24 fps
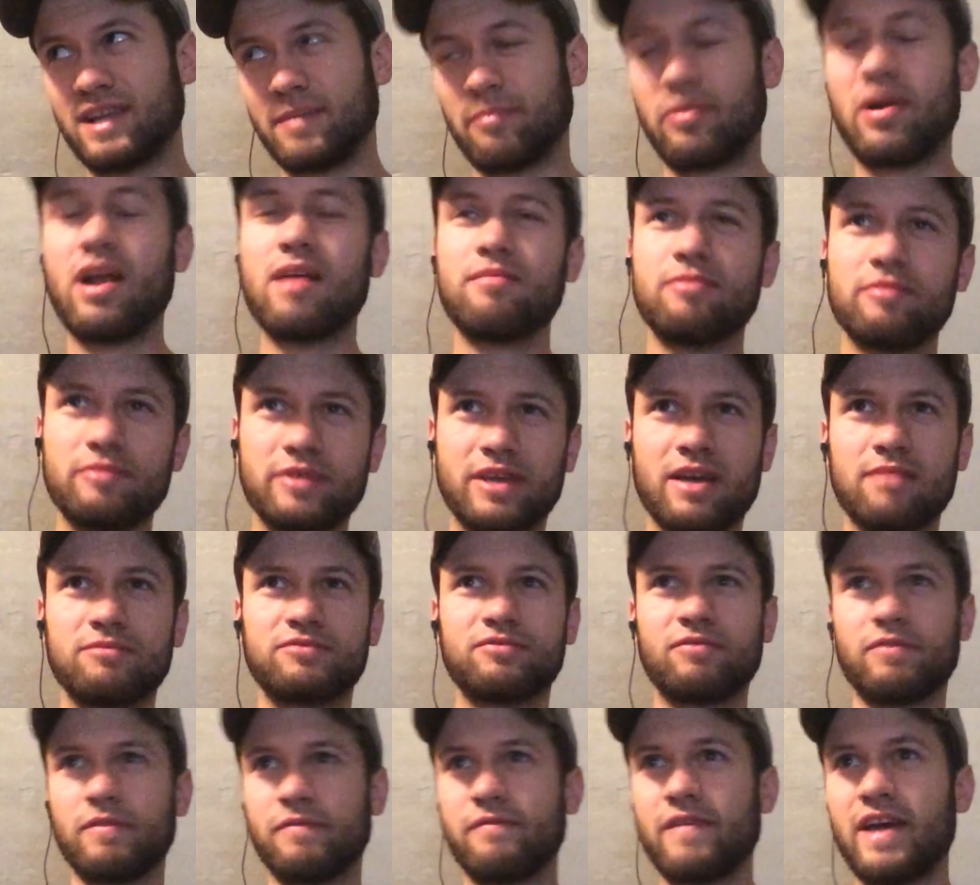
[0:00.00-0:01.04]
probably comes
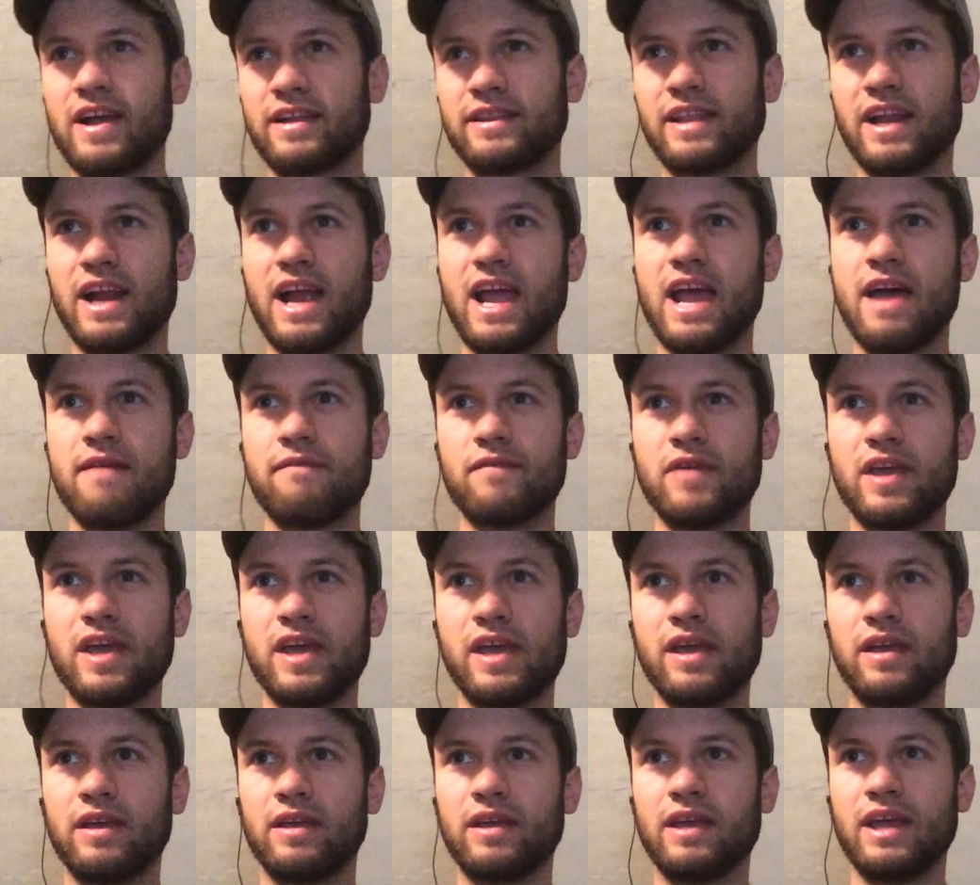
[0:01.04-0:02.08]
from the fact that I have
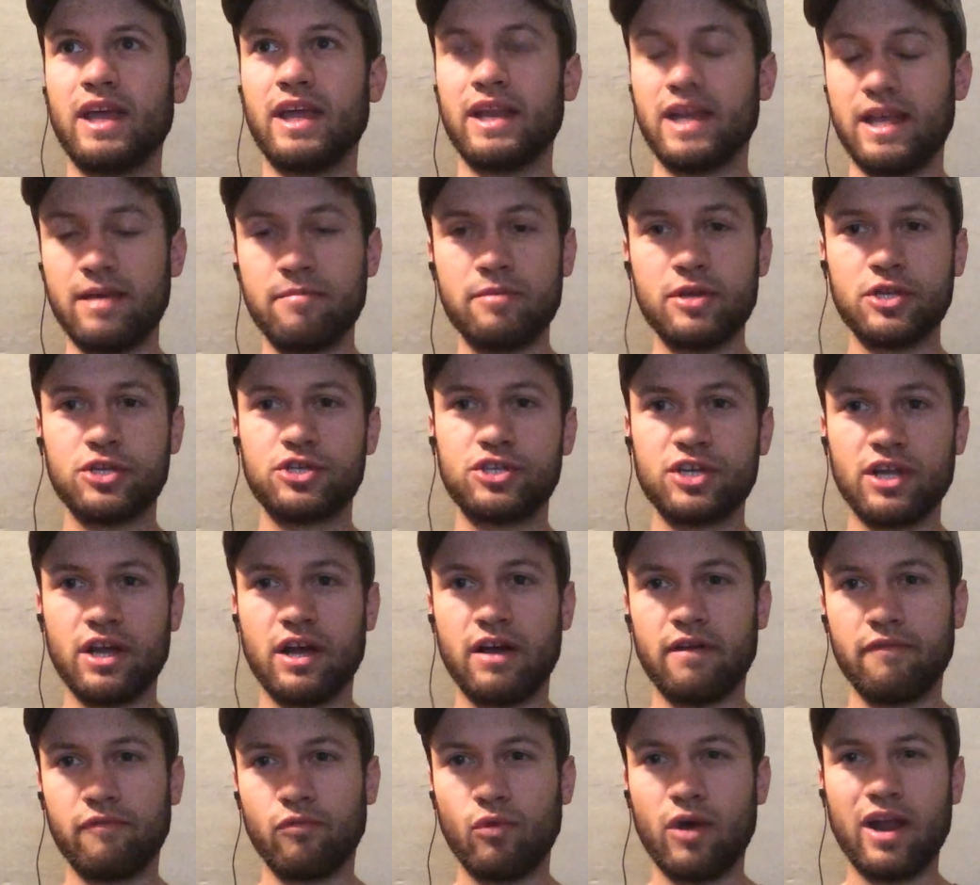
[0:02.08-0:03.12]
an image
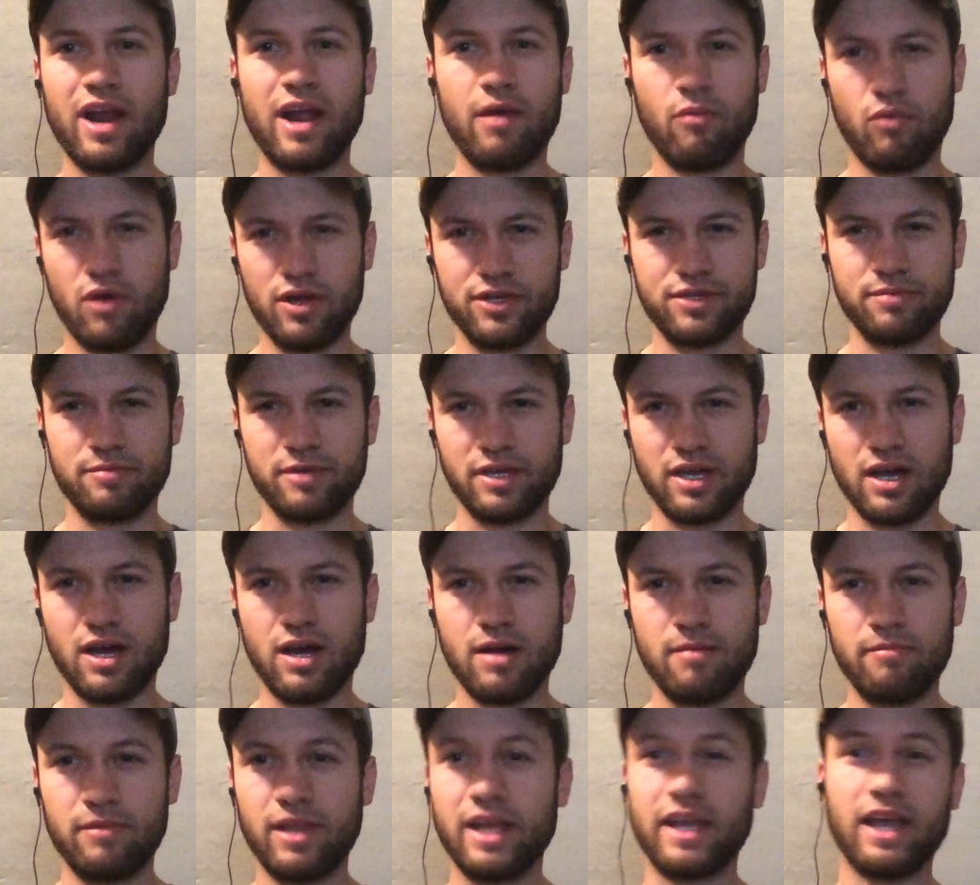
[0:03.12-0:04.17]
of what I want to
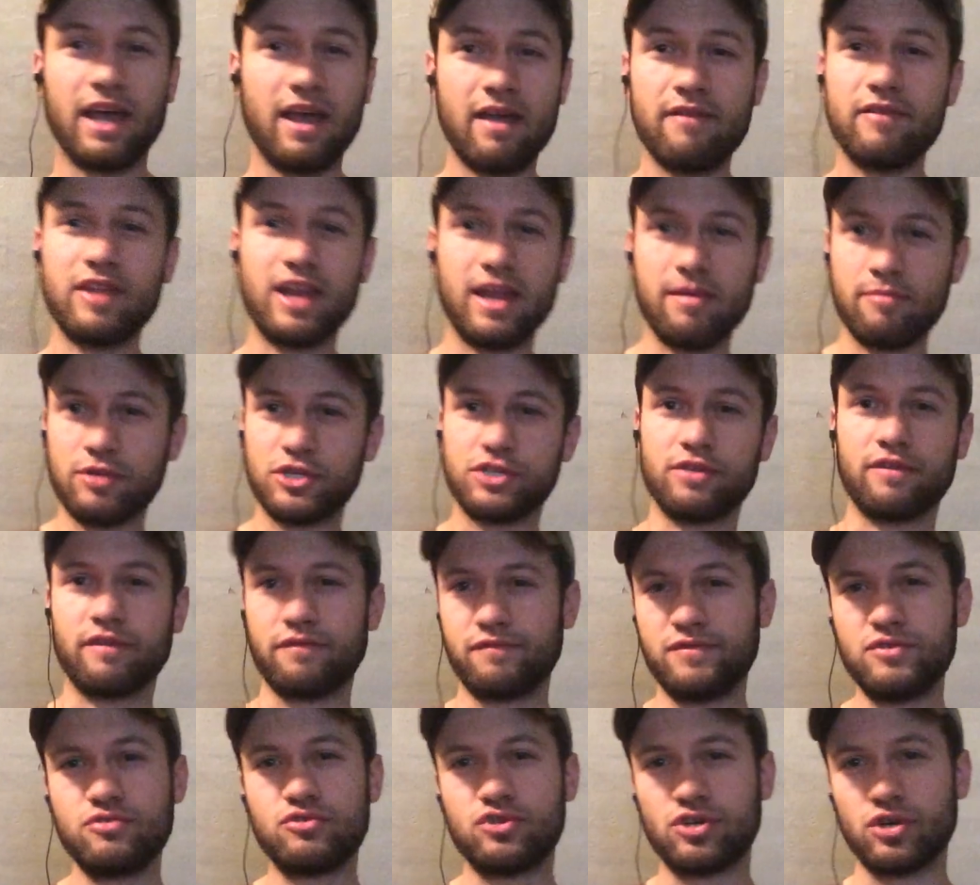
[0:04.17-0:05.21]
become. Like, I have an image of the
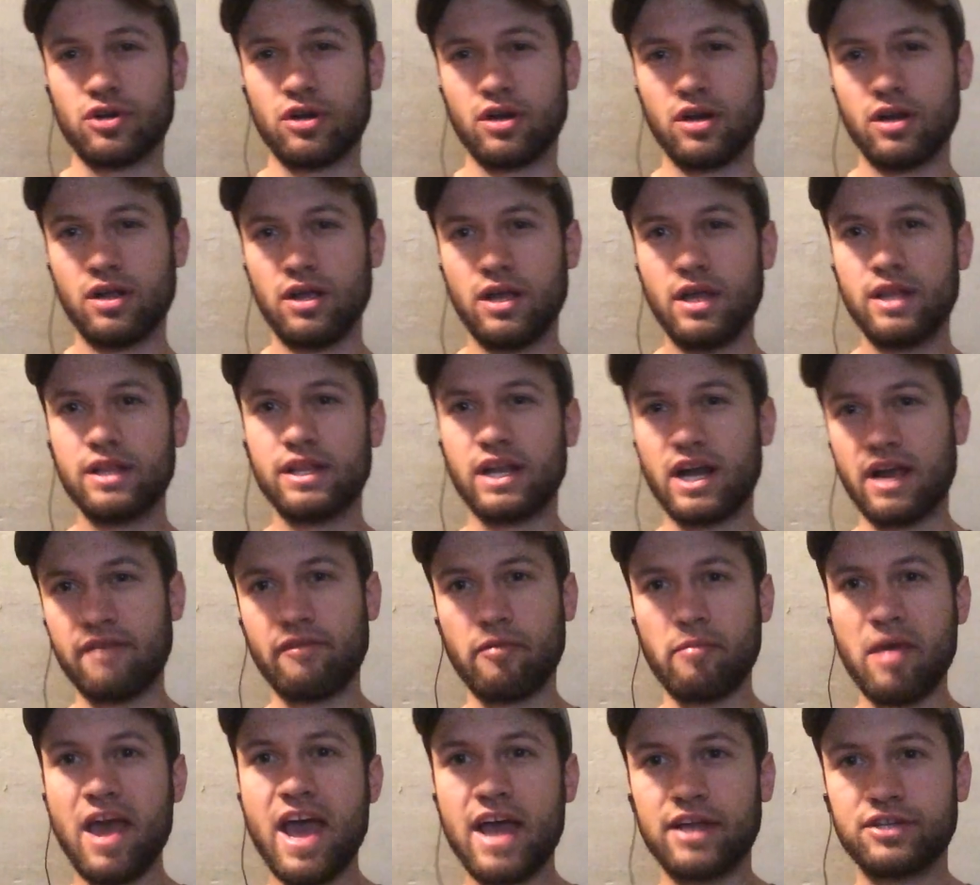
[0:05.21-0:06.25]
future that I've
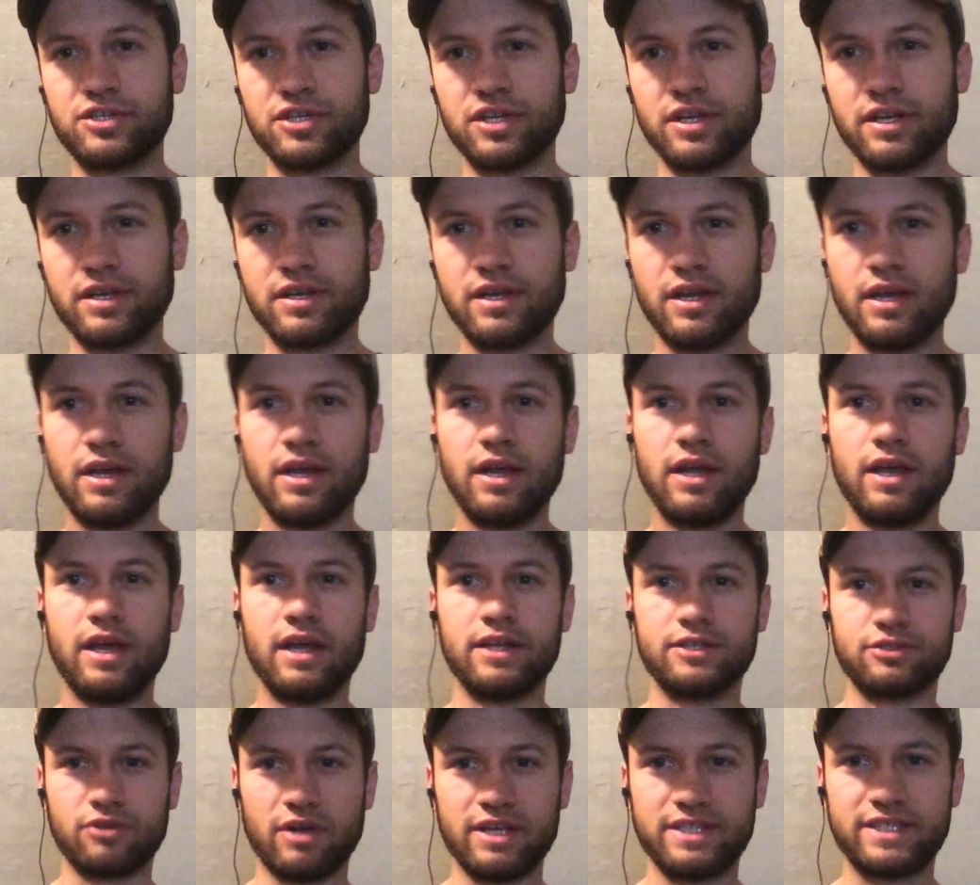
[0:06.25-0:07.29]
imagined,
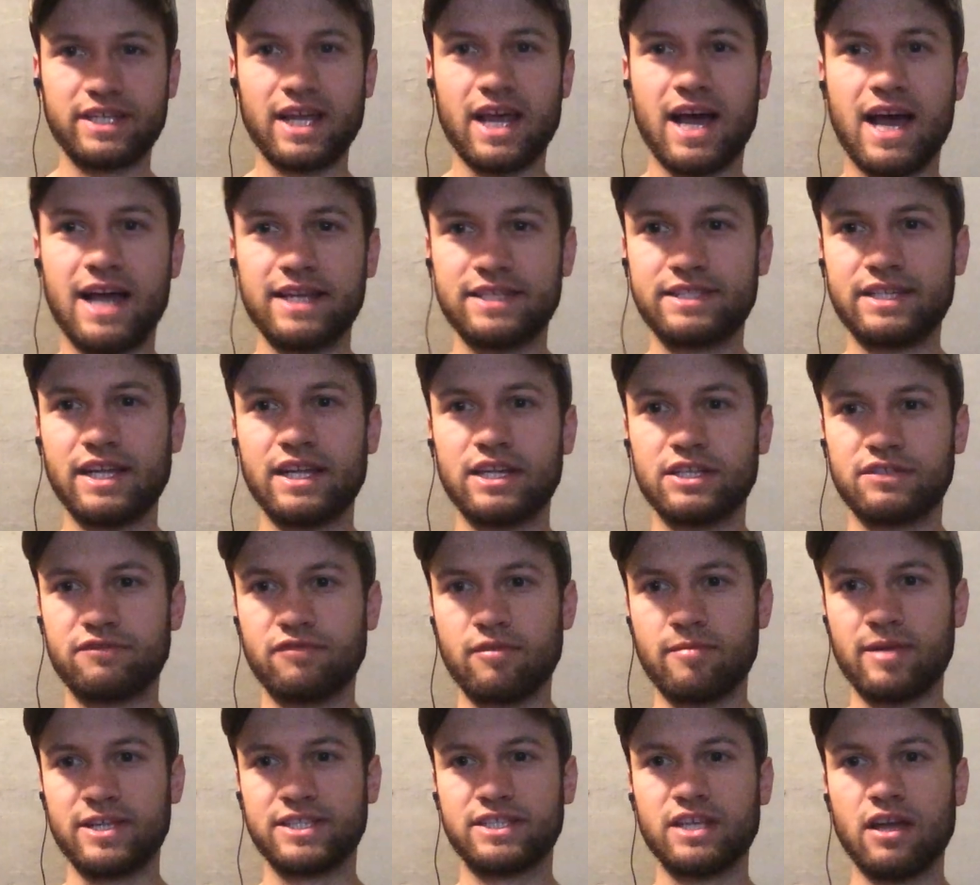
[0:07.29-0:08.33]
and so I set high standards
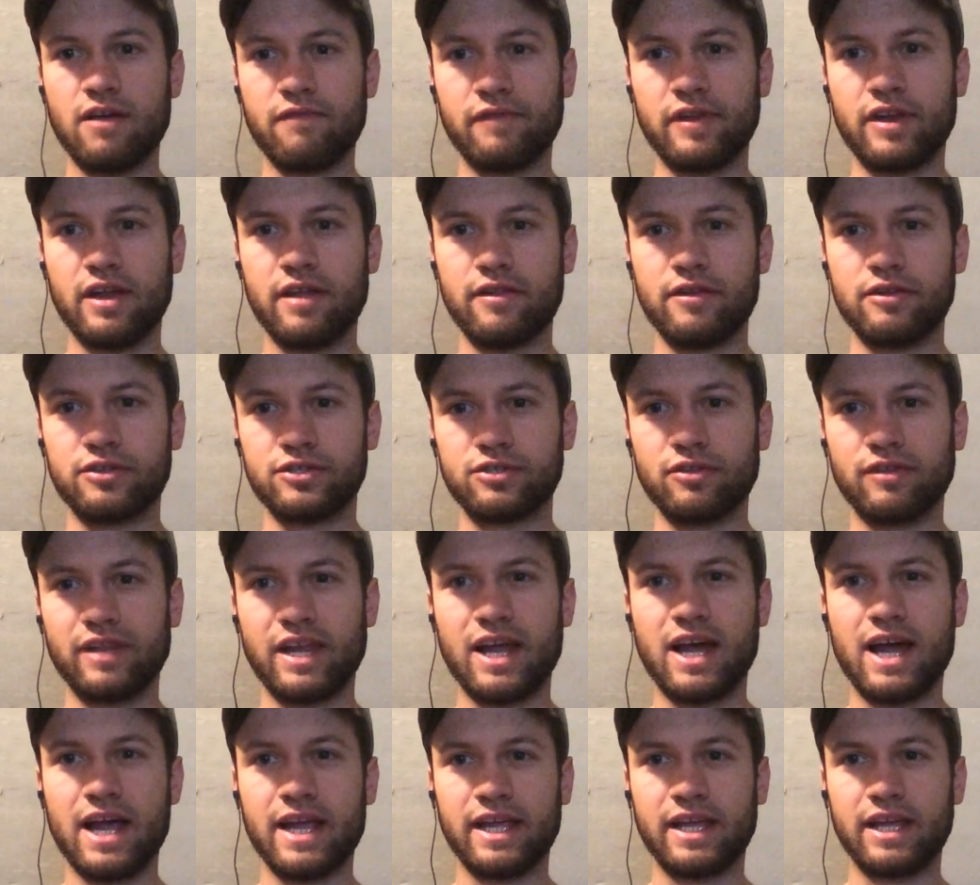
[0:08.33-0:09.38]
for myself and others so
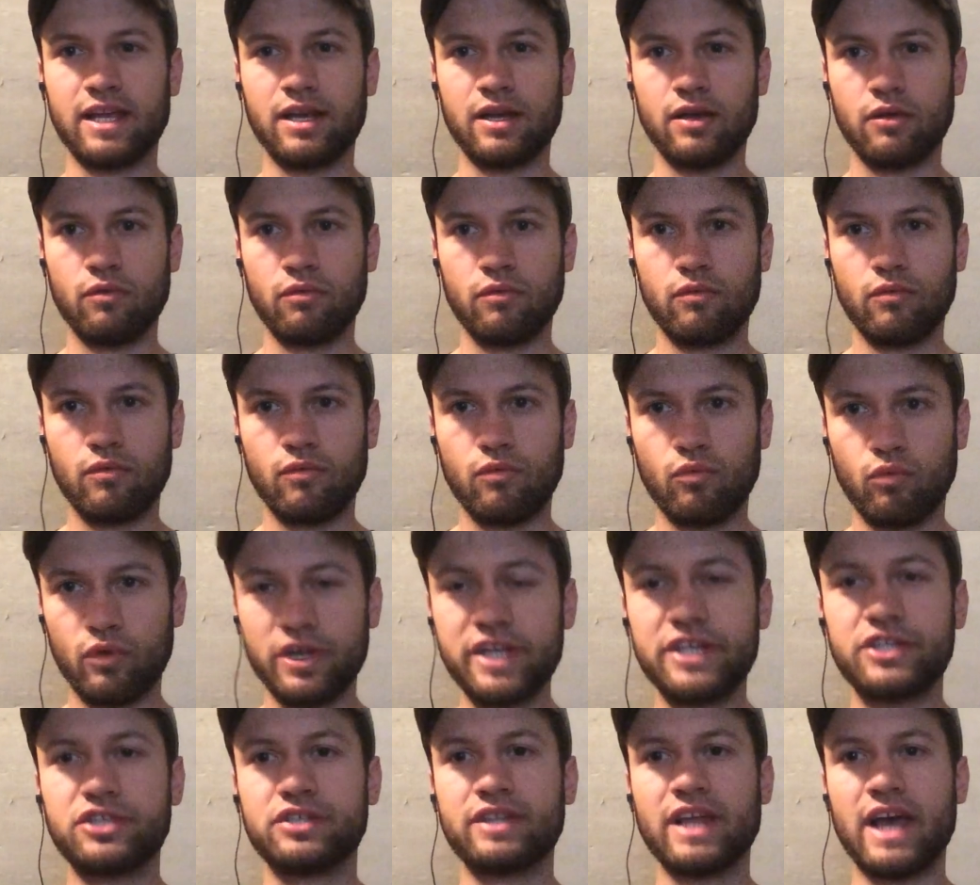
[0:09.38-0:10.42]
that I can
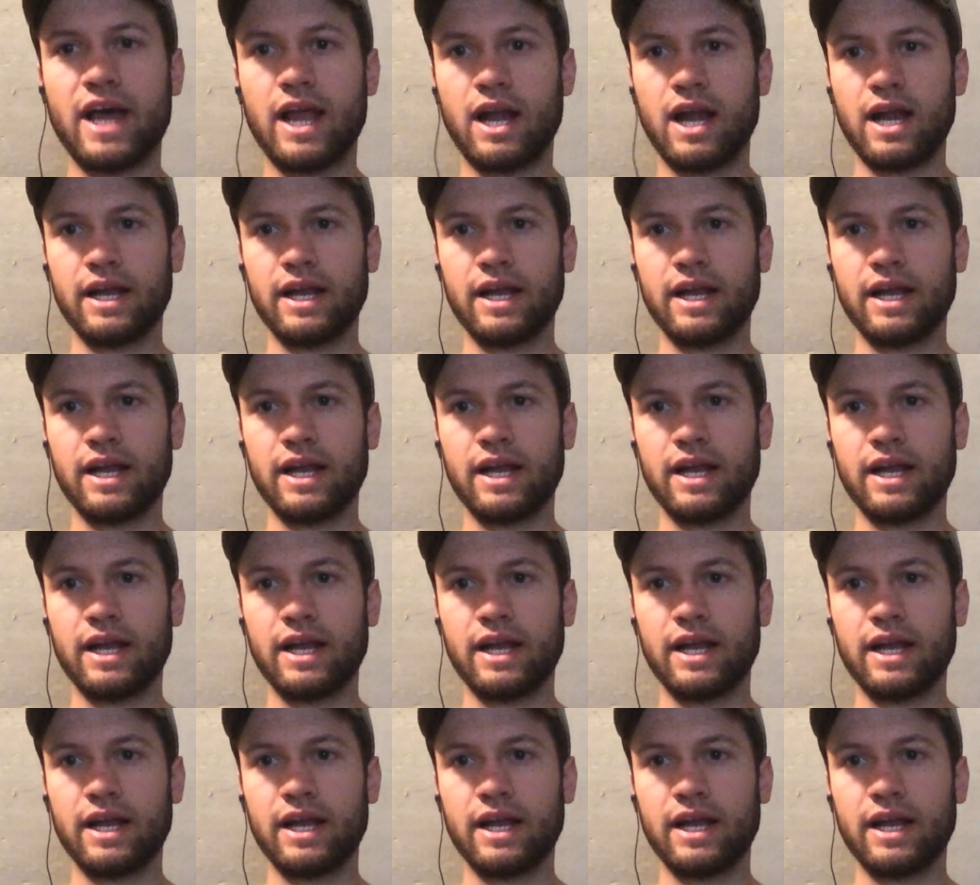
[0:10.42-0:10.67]
reach that.